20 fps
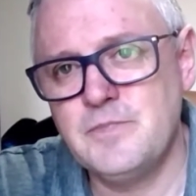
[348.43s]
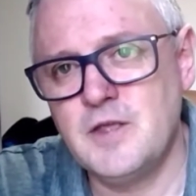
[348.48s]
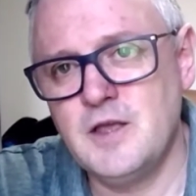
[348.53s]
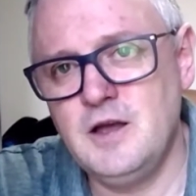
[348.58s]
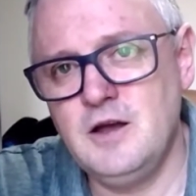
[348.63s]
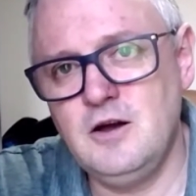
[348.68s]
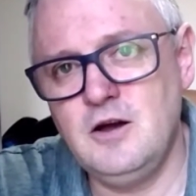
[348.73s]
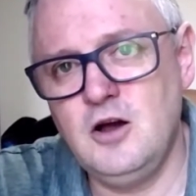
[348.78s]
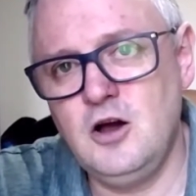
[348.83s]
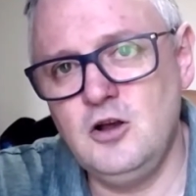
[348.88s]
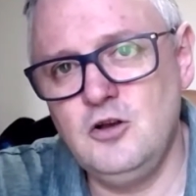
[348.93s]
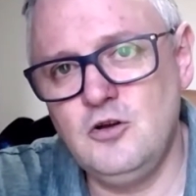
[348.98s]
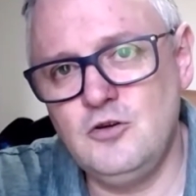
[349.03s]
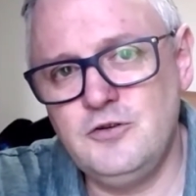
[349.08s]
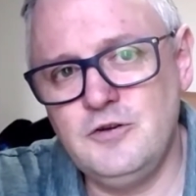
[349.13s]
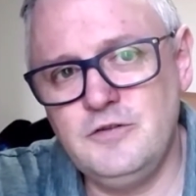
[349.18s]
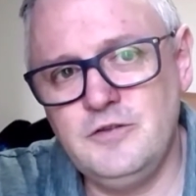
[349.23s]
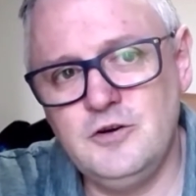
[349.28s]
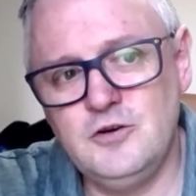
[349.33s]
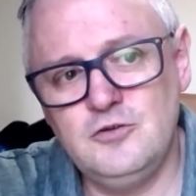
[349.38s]
a lot
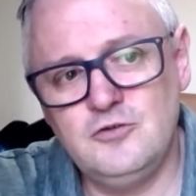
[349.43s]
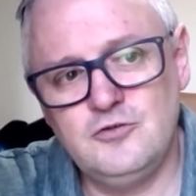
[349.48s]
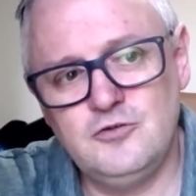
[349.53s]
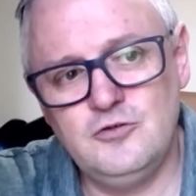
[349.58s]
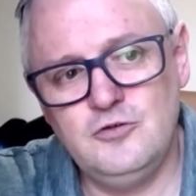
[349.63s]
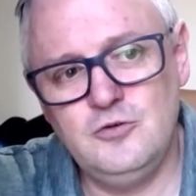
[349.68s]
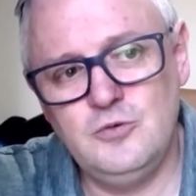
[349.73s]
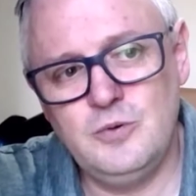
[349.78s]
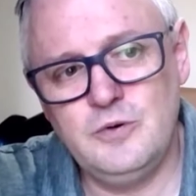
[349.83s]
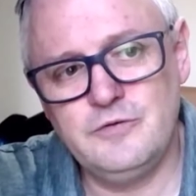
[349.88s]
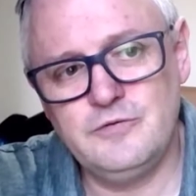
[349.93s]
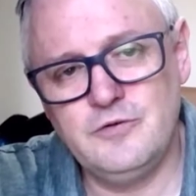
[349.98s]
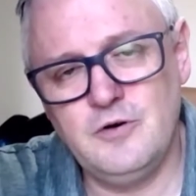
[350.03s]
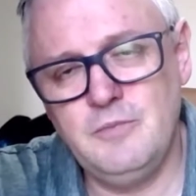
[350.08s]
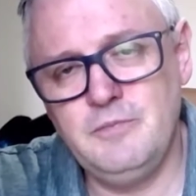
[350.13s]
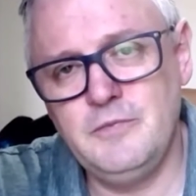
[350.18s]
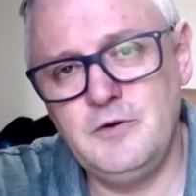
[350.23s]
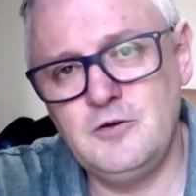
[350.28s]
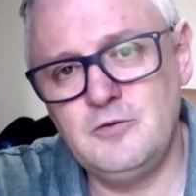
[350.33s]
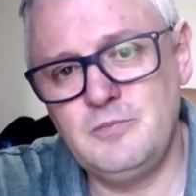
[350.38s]
of those who were
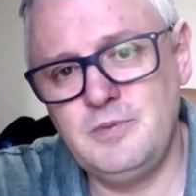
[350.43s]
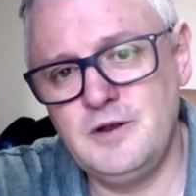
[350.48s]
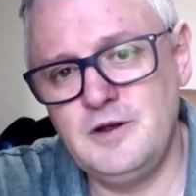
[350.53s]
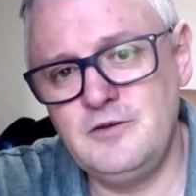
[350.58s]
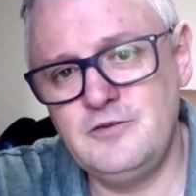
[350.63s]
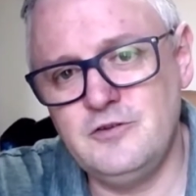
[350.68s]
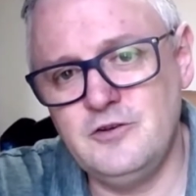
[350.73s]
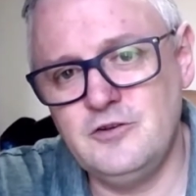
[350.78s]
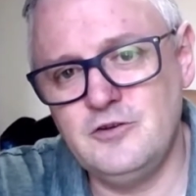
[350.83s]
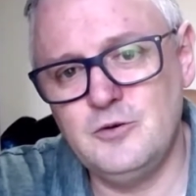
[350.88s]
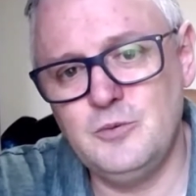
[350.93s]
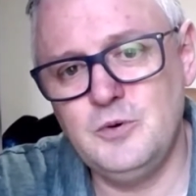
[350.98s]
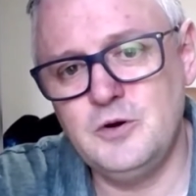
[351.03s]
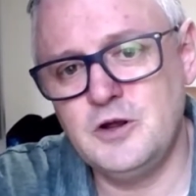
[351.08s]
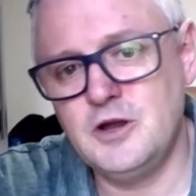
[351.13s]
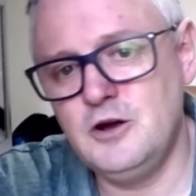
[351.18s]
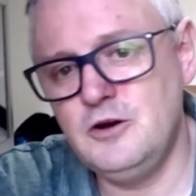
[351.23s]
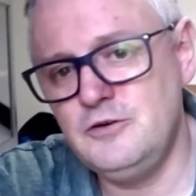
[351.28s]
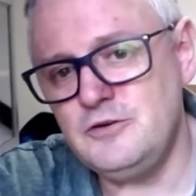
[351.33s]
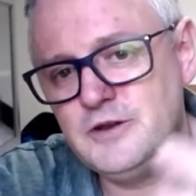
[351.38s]
from those places, they were
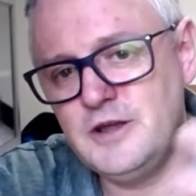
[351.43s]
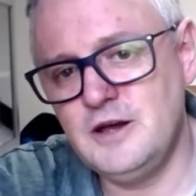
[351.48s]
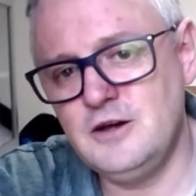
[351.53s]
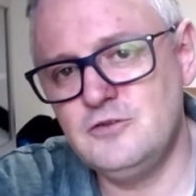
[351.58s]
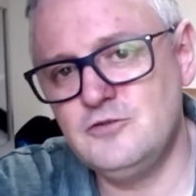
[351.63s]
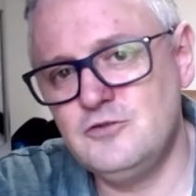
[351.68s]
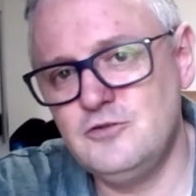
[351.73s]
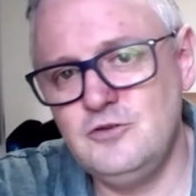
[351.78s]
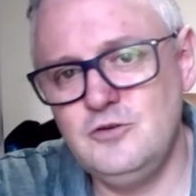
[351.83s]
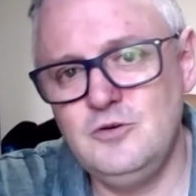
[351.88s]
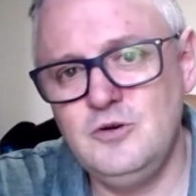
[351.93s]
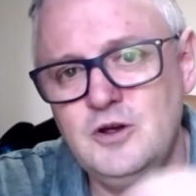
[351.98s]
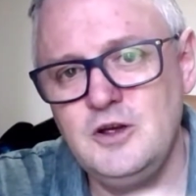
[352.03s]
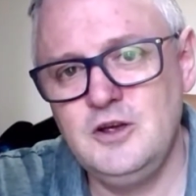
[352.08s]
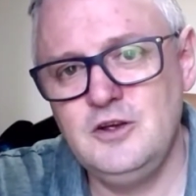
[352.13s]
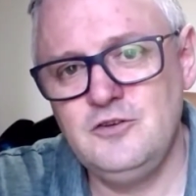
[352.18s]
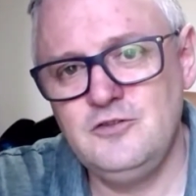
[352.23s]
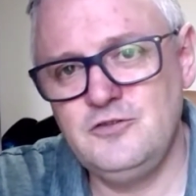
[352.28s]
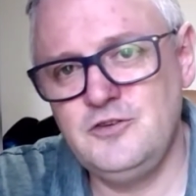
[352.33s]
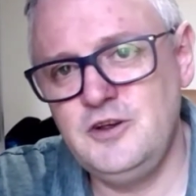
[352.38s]
going down to
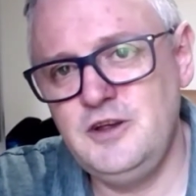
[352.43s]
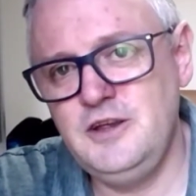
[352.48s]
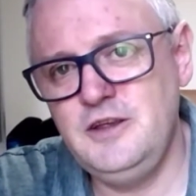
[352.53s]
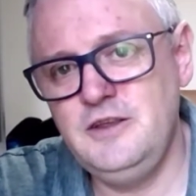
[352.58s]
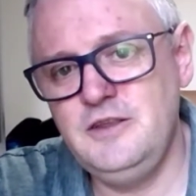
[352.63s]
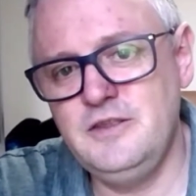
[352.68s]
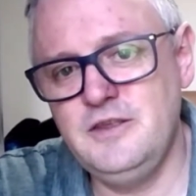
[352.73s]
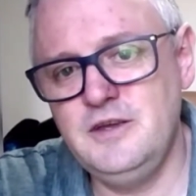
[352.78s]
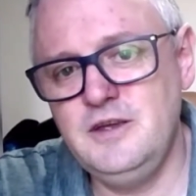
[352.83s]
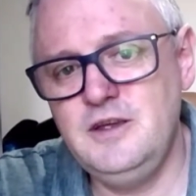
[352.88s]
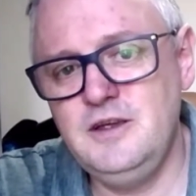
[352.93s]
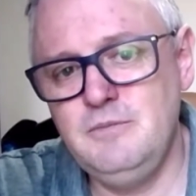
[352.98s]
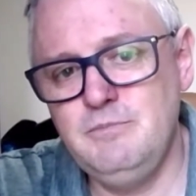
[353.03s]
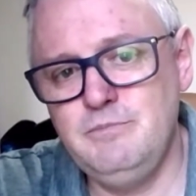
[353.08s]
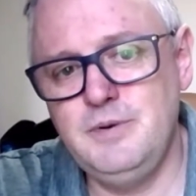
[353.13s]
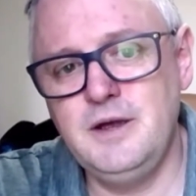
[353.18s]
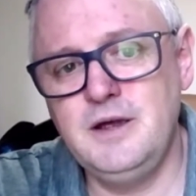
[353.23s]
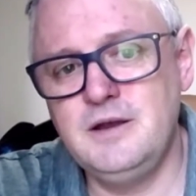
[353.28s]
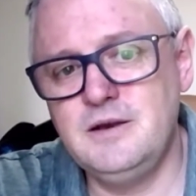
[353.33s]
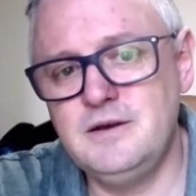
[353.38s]
see the
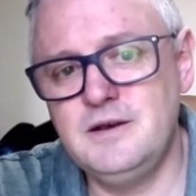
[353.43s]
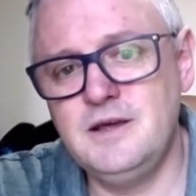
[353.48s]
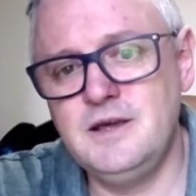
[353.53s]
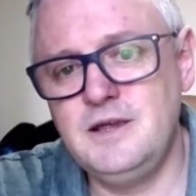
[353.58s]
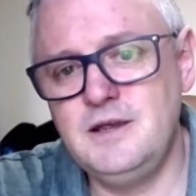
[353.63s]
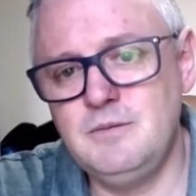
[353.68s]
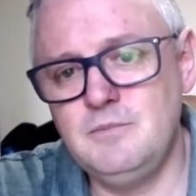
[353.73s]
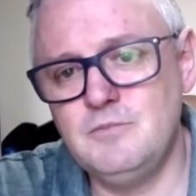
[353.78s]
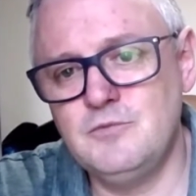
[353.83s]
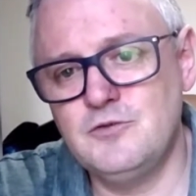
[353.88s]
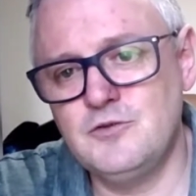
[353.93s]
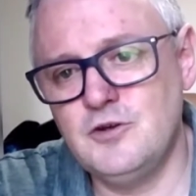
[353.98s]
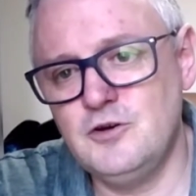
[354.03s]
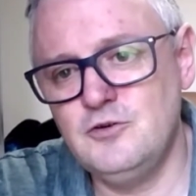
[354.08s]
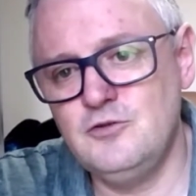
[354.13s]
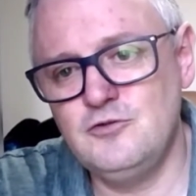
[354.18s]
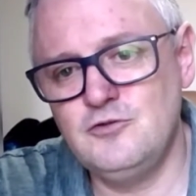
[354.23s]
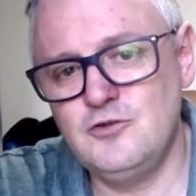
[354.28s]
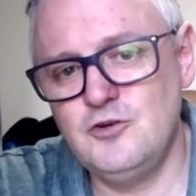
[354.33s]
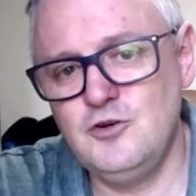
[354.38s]
big names,
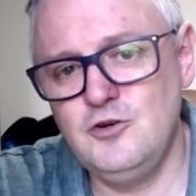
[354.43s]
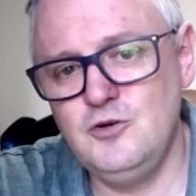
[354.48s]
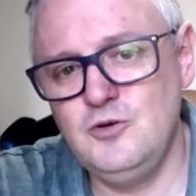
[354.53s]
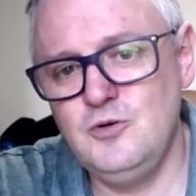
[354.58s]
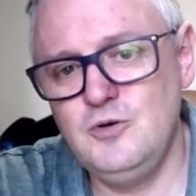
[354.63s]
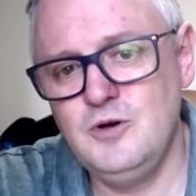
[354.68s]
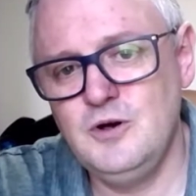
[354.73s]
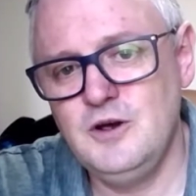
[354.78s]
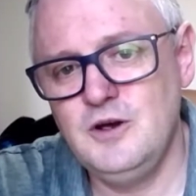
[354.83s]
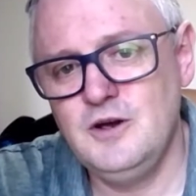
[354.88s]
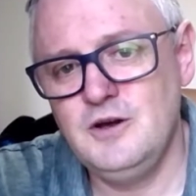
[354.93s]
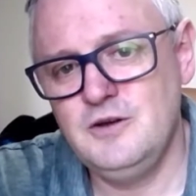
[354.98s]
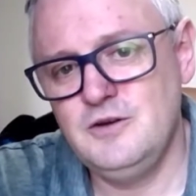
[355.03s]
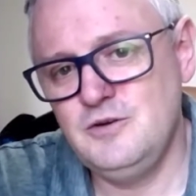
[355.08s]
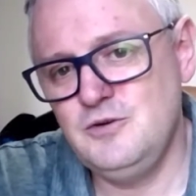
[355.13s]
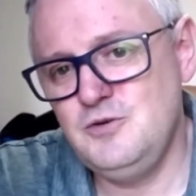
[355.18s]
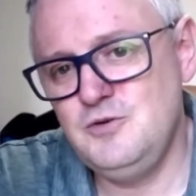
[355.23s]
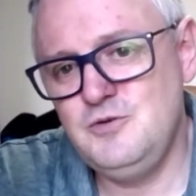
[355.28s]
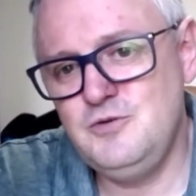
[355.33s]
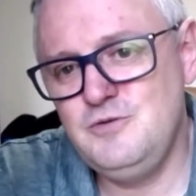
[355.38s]
those who
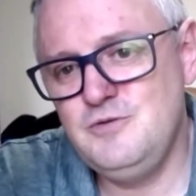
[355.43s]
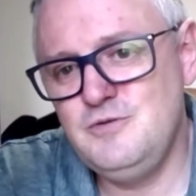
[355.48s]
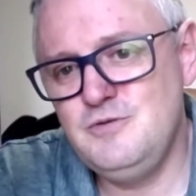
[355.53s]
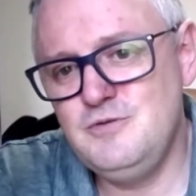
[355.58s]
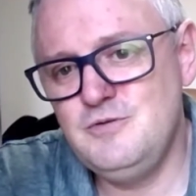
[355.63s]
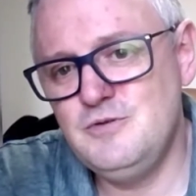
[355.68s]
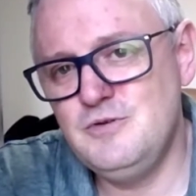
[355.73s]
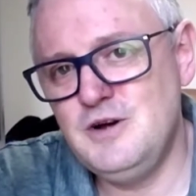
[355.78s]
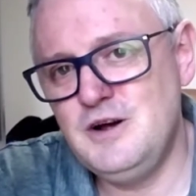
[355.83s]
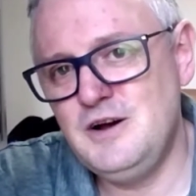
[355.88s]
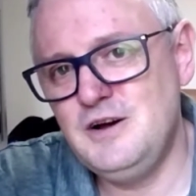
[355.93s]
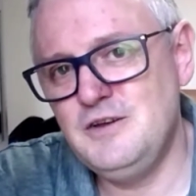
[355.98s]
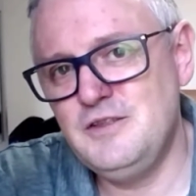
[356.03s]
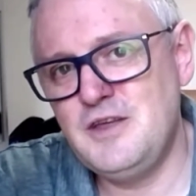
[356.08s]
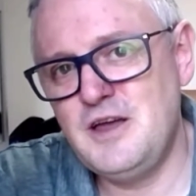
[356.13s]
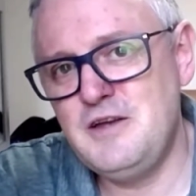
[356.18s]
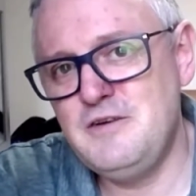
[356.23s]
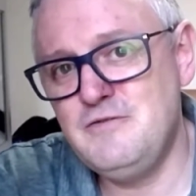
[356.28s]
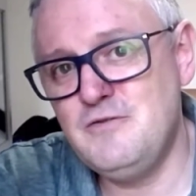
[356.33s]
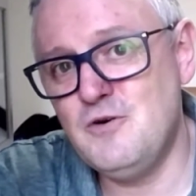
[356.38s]

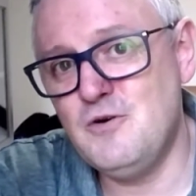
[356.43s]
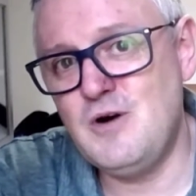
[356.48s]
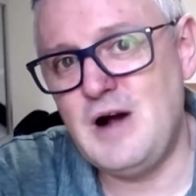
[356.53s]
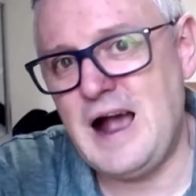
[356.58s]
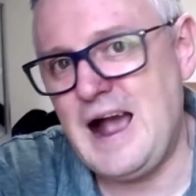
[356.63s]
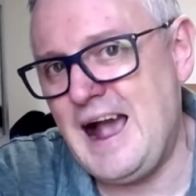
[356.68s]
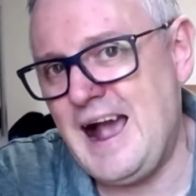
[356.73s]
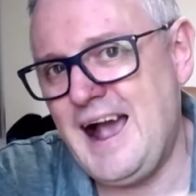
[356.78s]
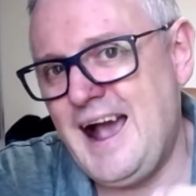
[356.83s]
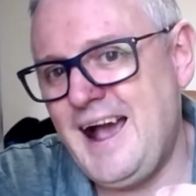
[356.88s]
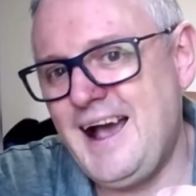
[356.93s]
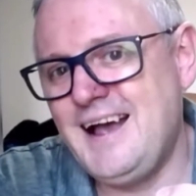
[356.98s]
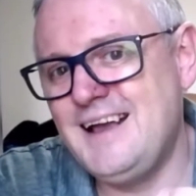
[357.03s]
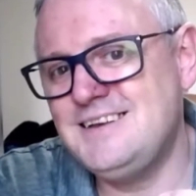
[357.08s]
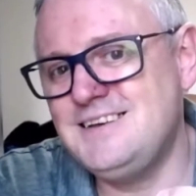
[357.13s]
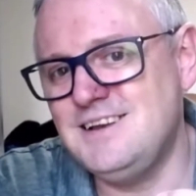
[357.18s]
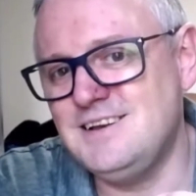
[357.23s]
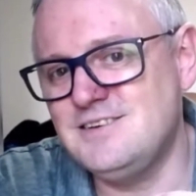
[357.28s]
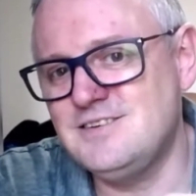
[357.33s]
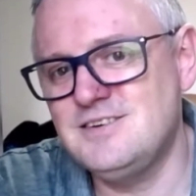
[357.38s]
they thought
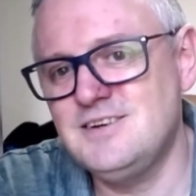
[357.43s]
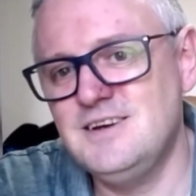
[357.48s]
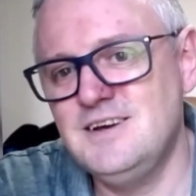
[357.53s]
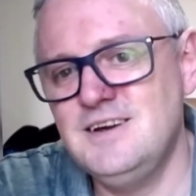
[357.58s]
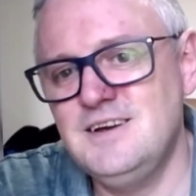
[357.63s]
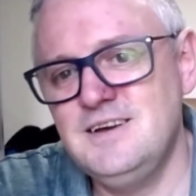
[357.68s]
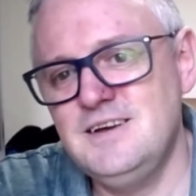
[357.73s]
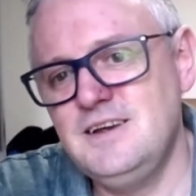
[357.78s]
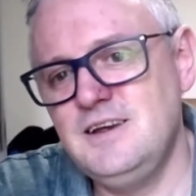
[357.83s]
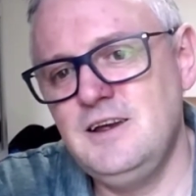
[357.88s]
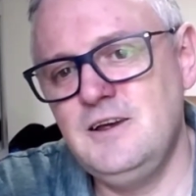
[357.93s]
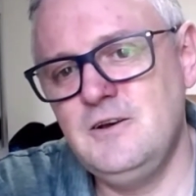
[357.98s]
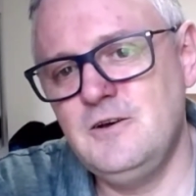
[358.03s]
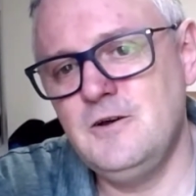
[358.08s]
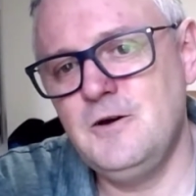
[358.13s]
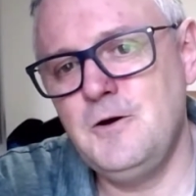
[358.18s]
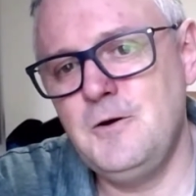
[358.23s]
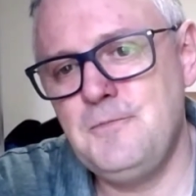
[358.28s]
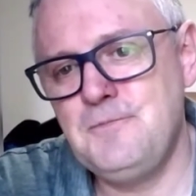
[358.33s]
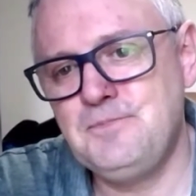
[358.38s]
had it, you
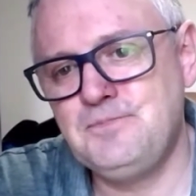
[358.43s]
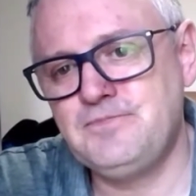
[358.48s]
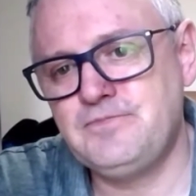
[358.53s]
know.